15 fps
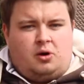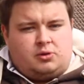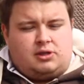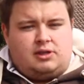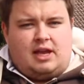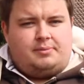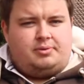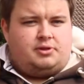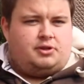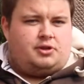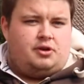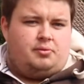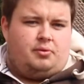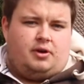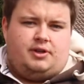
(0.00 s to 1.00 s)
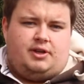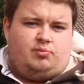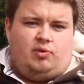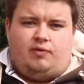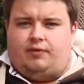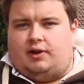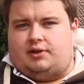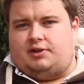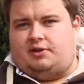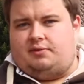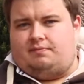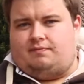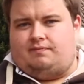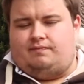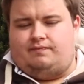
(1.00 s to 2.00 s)
wasn't able to do what I did with Flutter,
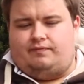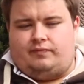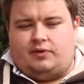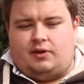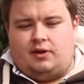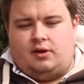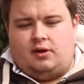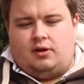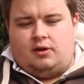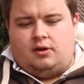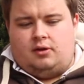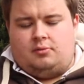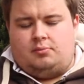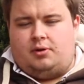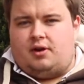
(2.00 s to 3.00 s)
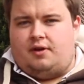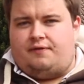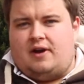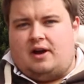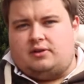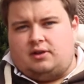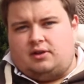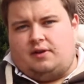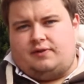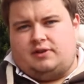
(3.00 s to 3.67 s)
but I found another